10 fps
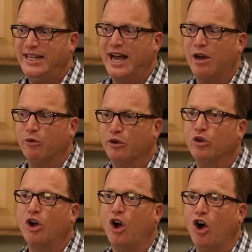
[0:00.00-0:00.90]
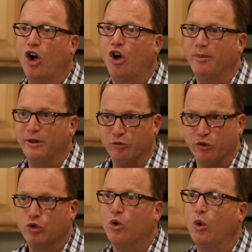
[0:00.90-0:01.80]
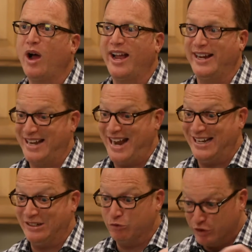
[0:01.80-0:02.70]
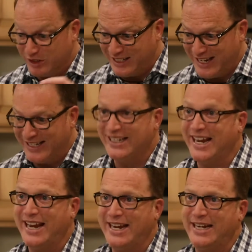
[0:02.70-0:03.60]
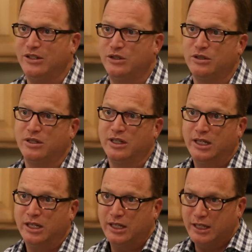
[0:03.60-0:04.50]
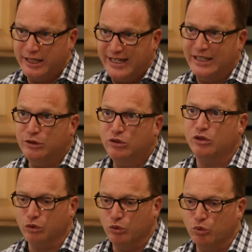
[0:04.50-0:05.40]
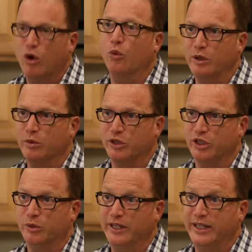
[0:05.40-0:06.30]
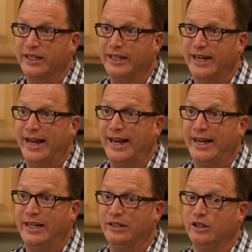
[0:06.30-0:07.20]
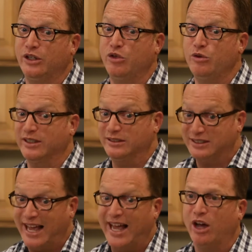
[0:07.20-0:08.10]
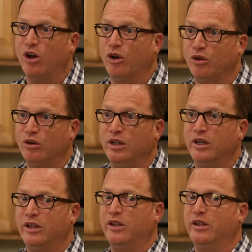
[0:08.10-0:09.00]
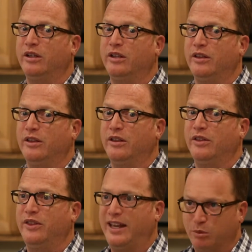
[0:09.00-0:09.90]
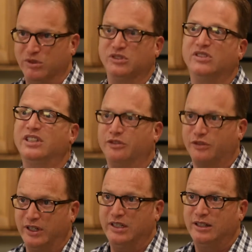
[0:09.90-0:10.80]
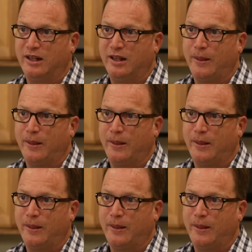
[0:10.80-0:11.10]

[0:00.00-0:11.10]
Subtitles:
he got real calm and real quiet and really engaged into what we were doing. And you could tell that it was different.